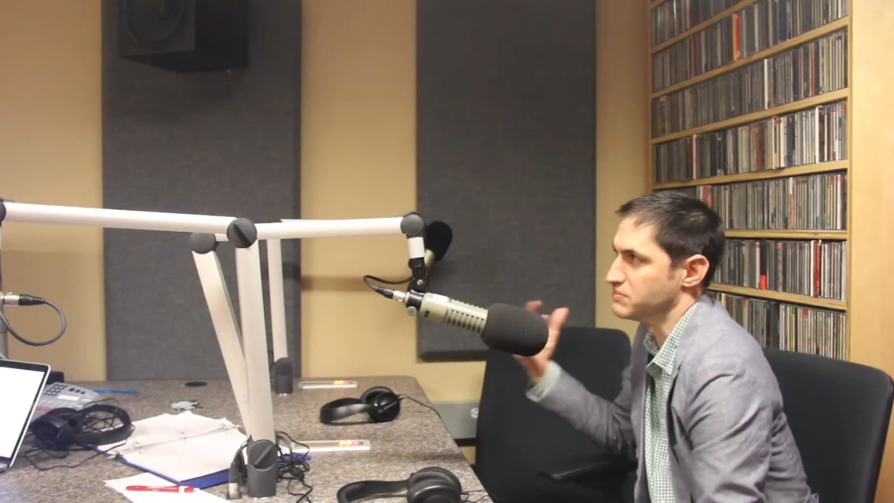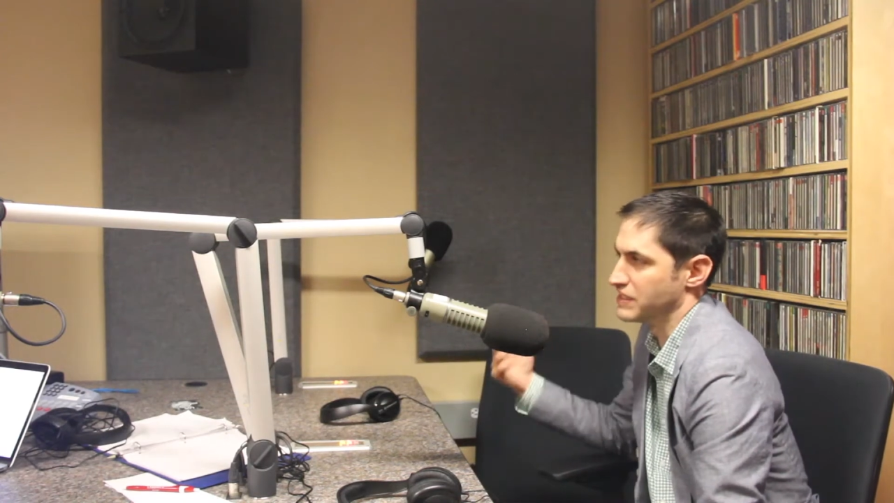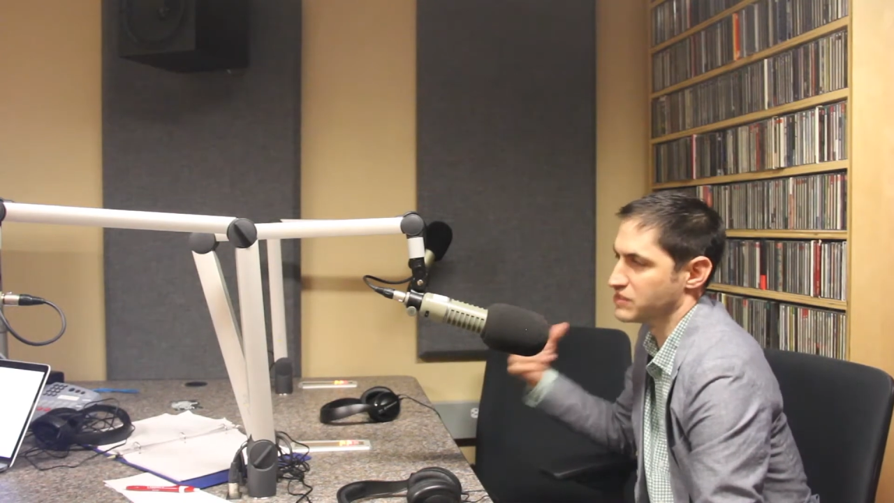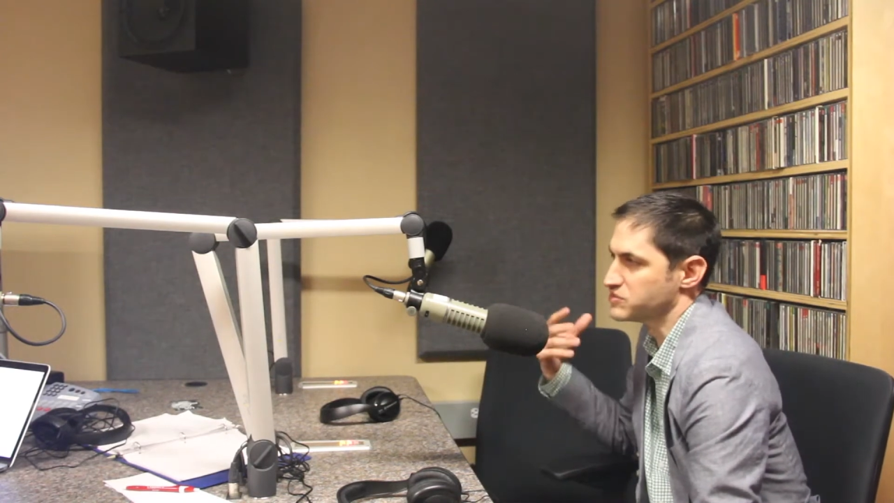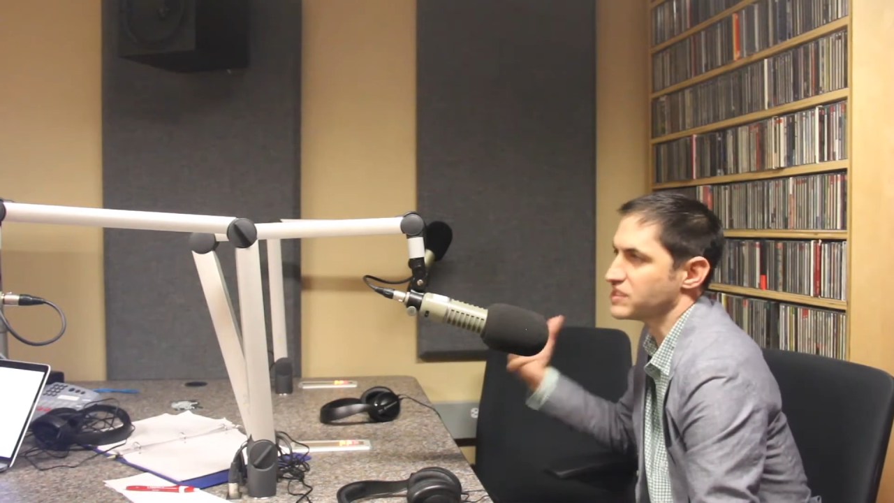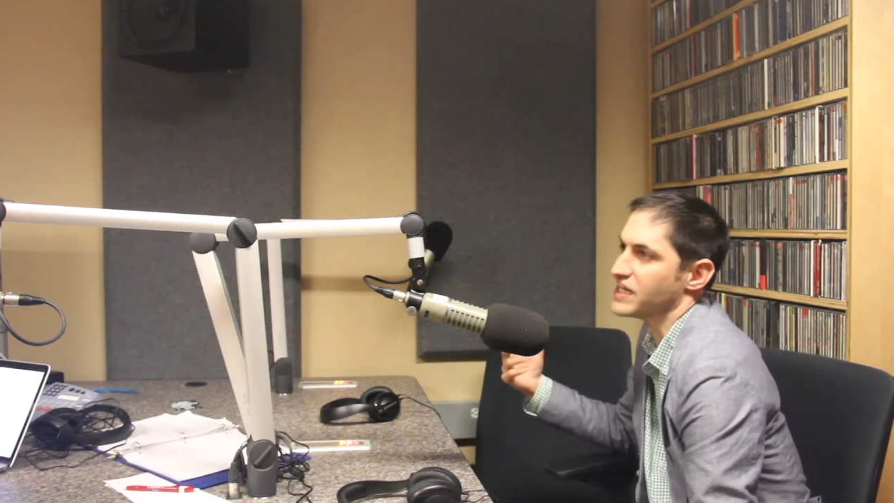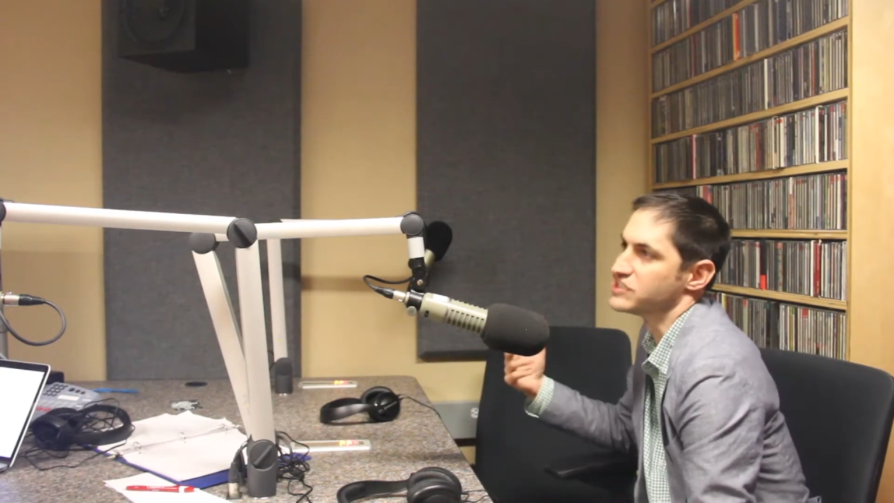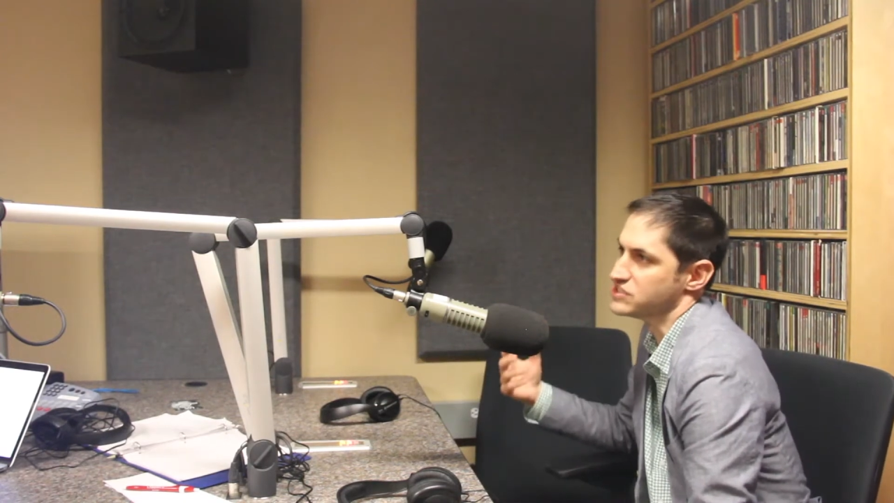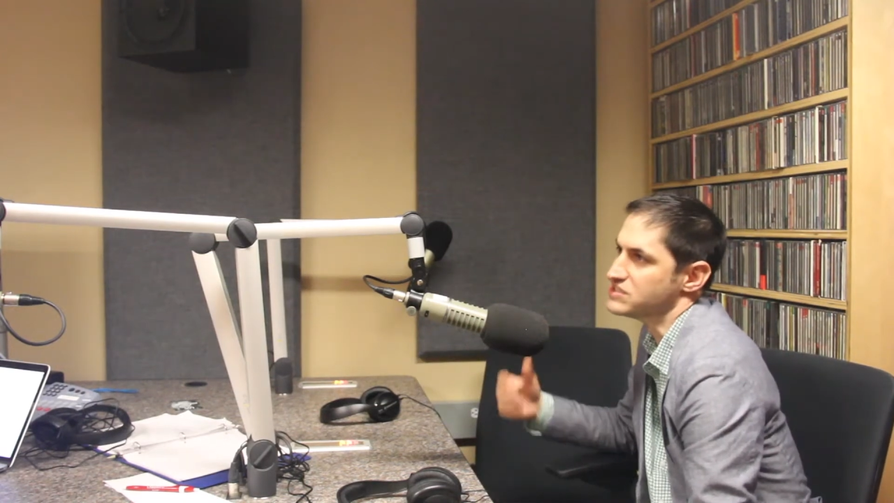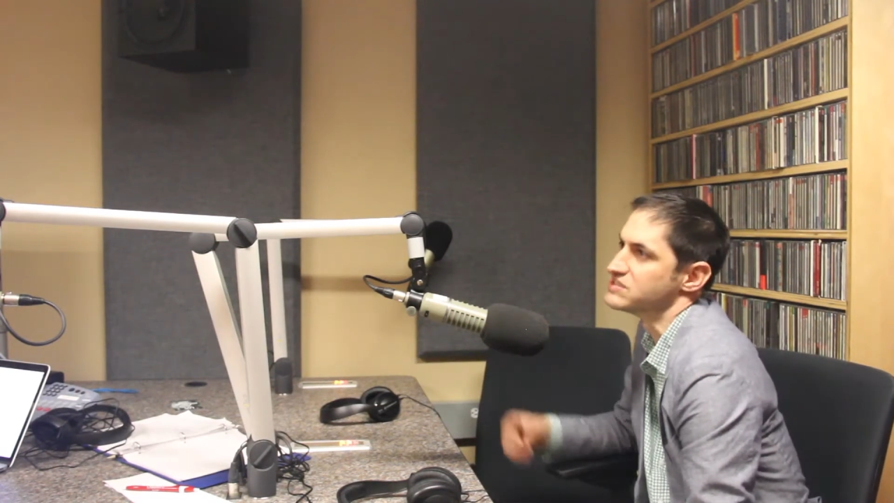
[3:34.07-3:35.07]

to make those connections.